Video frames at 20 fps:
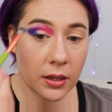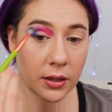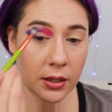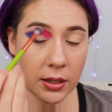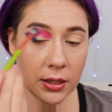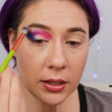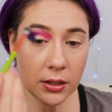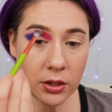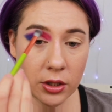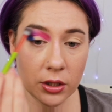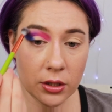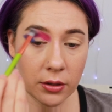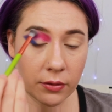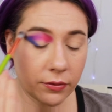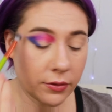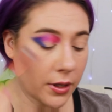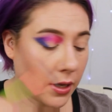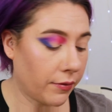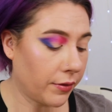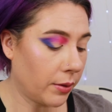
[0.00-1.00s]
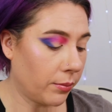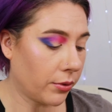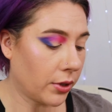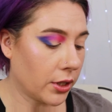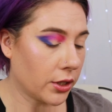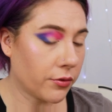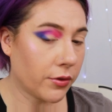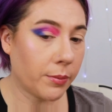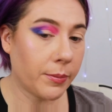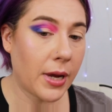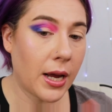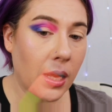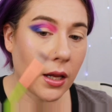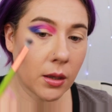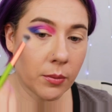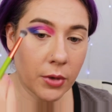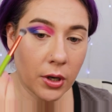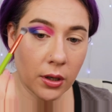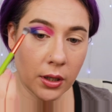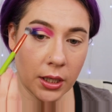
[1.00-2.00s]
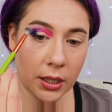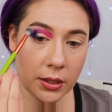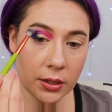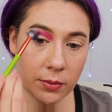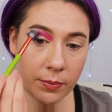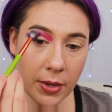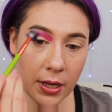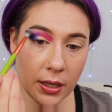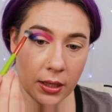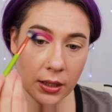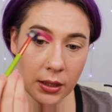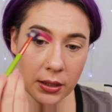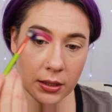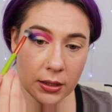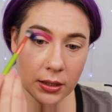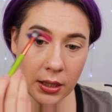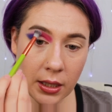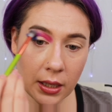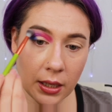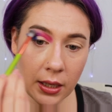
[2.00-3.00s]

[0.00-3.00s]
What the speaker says: this is just a fluffy brush from Alamar Cosmetics.